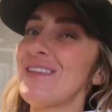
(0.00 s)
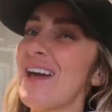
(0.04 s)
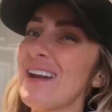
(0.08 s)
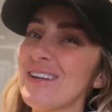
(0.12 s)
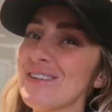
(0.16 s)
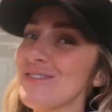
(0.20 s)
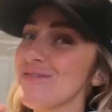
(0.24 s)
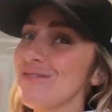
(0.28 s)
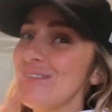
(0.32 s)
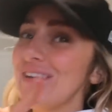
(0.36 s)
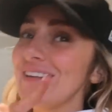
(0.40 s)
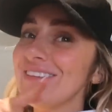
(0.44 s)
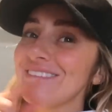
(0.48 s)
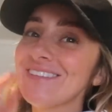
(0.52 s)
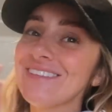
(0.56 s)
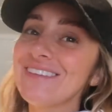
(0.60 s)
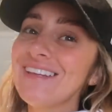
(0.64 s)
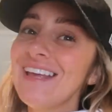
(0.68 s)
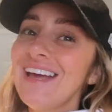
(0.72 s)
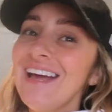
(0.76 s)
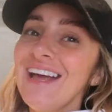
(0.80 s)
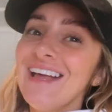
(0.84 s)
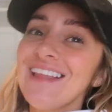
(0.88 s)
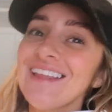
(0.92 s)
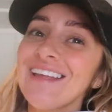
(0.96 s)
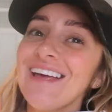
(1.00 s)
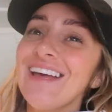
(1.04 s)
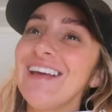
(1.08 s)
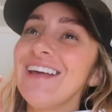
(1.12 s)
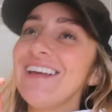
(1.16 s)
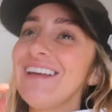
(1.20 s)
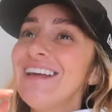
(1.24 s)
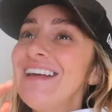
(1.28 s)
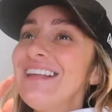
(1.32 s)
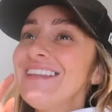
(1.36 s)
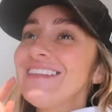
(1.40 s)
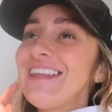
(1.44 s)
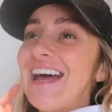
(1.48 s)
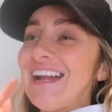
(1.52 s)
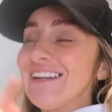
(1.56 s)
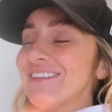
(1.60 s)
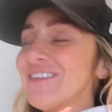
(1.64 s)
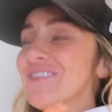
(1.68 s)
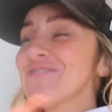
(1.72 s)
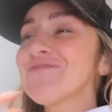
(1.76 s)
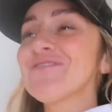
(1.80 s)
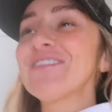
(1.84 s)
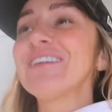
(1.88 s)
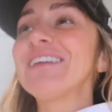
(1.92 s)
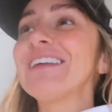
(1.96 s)
that
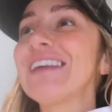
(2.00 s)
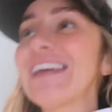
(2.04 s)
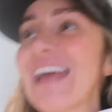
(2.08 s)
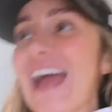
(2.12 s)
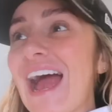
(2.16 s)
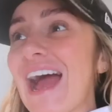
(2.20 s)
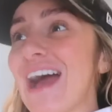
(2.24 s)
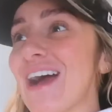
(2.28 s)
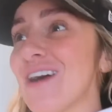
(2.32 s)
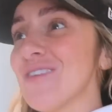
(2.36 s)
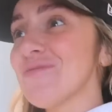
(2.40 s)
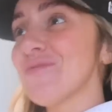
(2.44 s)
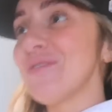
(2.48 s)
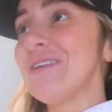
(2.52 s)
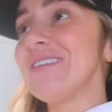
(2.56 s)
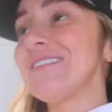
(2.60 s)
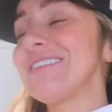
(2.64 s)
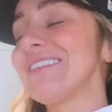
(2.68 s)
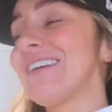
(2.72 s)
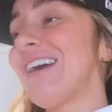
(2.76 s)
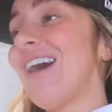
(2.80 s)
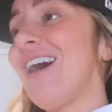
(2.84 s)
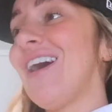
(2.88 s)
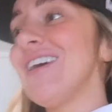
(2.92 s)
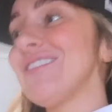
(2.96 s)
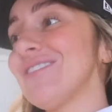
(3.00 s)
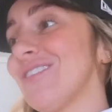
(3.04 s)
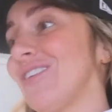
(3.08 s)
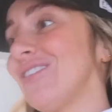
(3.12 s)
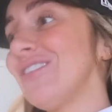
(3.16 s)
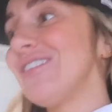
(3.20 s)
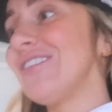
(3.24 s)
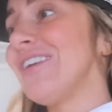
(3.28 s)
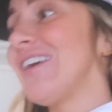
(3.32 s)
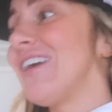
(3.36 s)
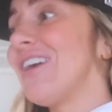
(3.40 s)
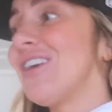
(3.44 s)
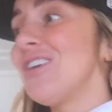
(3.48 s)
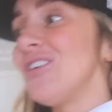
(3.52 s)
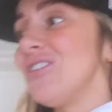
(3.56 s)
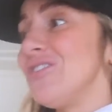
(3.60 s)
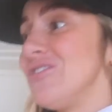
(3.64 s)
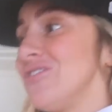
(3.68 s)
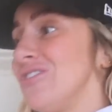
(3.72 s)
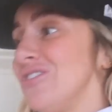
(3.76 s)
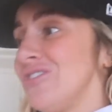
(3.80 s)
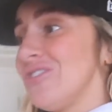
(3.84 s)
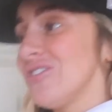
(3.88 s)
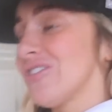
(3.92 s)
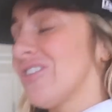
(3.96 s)
doesn't really count when it's a guy's holiday
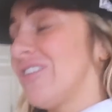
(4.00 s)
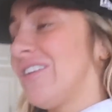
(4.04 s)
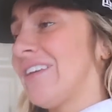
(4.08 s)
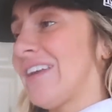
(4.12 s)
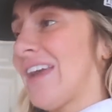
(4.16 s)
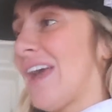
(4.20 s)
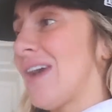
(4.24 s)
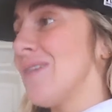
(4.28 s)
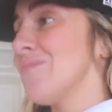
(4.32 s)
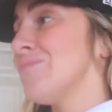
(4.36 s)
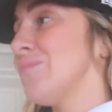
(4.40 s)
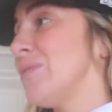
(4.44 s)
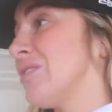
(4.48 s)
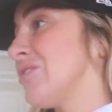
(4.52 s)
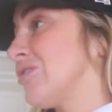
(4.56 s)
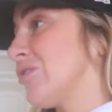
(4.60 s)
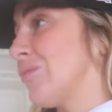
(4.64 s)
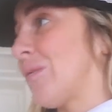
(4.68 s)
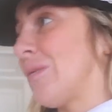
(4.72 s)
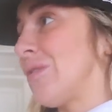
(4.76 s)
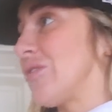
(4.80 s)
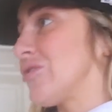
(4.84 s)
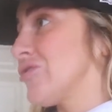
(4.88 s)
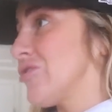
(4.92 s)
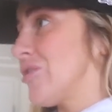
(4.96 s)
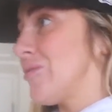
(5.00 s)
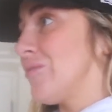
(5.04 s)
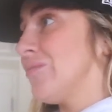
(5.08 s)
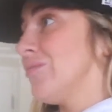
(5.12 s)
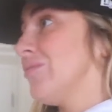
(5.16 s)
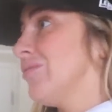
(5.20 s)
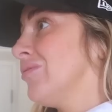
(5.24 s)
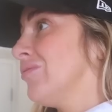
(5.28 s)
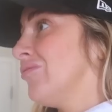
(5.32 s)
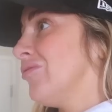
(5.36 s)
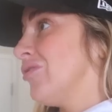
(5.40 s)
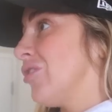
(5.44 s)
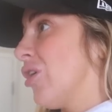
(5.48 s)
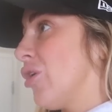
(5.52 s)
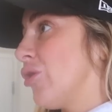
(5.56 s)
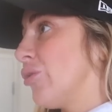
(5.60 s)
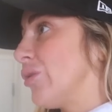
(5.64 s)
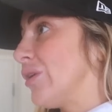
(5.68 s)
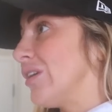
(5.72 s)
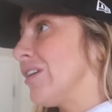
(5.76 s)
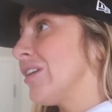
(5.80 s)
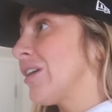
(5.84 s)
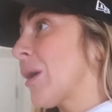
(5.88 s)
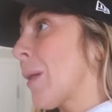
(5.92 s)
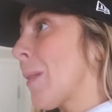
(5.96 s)
because you're just going to get pissed up on the trip for the whole
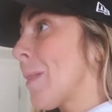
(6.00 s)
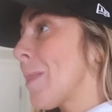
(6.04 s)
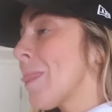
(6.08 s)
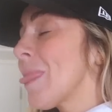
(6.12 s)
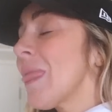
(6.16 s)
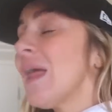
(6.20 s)
week.